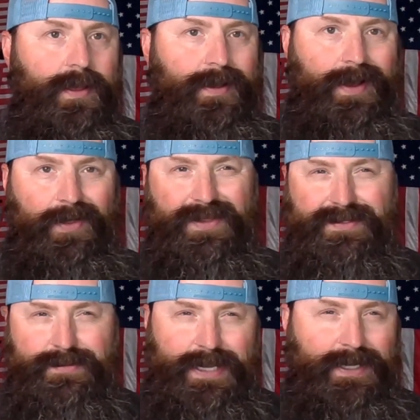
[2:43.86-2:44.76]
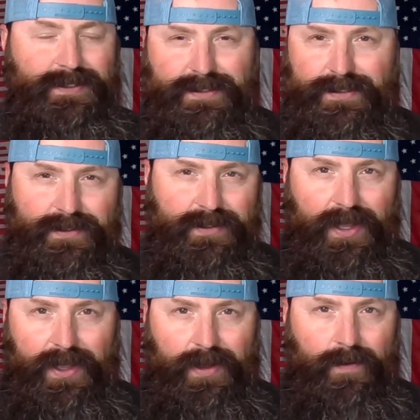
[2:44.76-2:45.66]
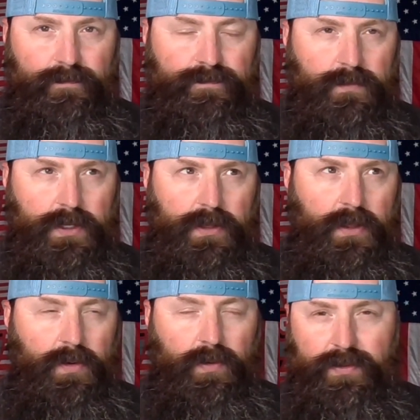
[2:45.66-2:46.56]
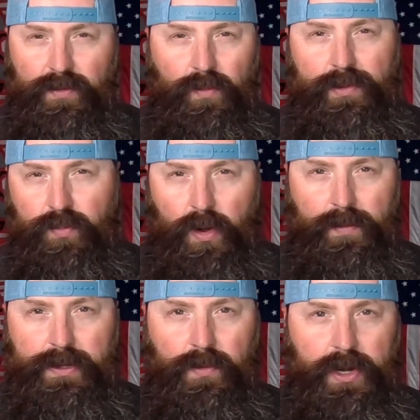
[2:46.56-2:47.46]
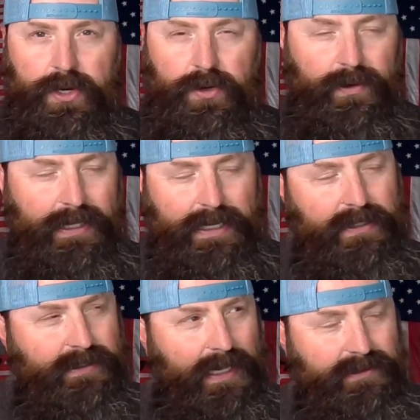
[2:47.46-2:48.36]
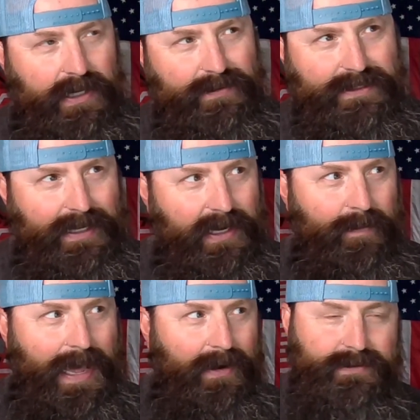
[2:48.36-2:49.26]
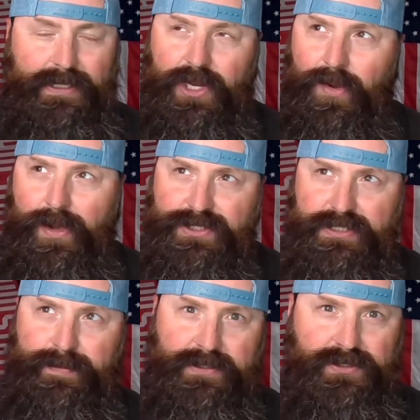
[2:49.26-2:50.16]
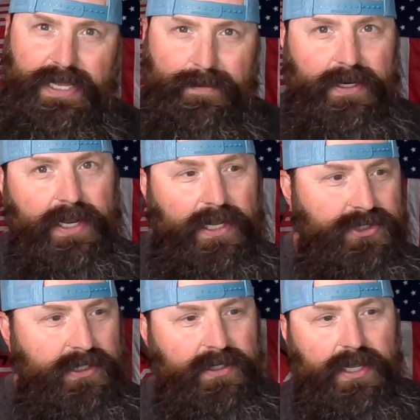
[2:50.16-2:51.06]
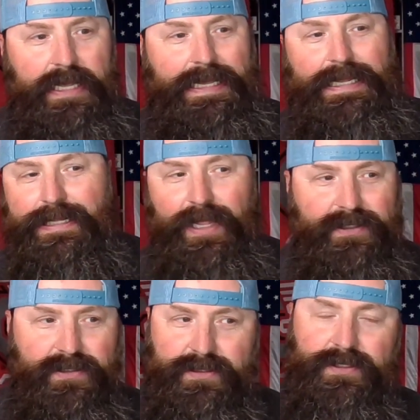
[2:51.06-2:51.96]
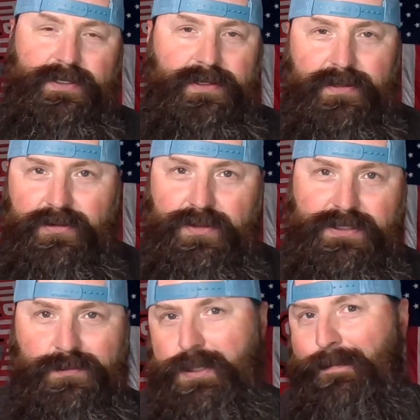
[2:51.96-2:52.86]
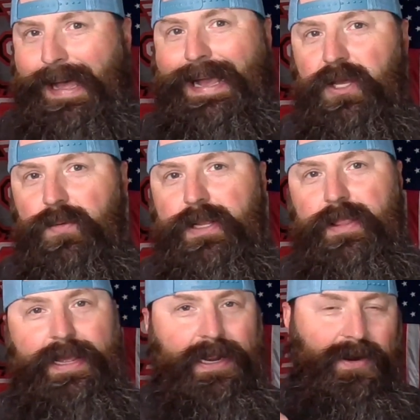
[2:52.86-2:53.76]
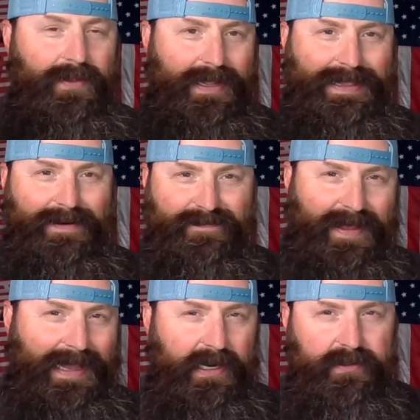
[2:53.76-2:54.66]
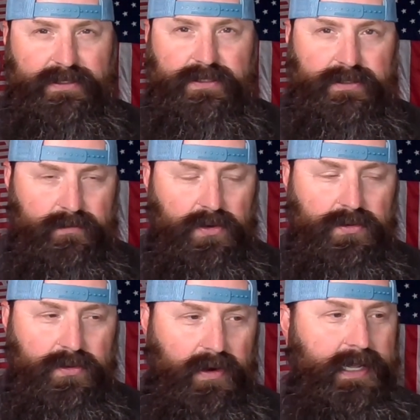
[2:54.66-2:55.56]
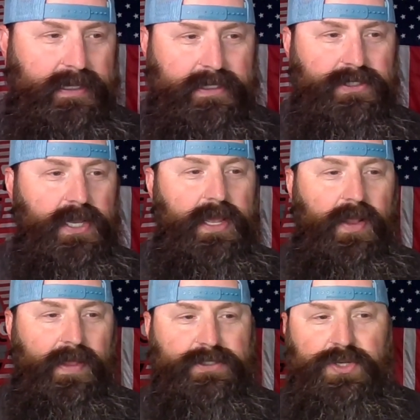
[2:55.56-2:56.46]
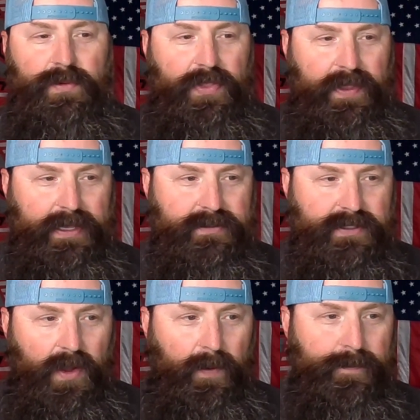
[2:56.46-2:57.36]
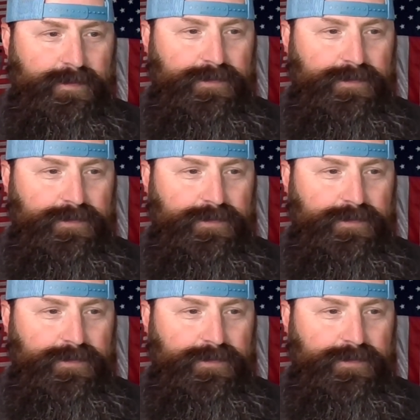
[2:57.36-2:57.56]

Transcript: uh, the scent. Um, with with what we wanted to release. And as I was thinking about it, I was like, you know what? She spends her time in a dungeon. Let's throw some tobacco in there, like that fire, that smoke, right? That that she would think. So,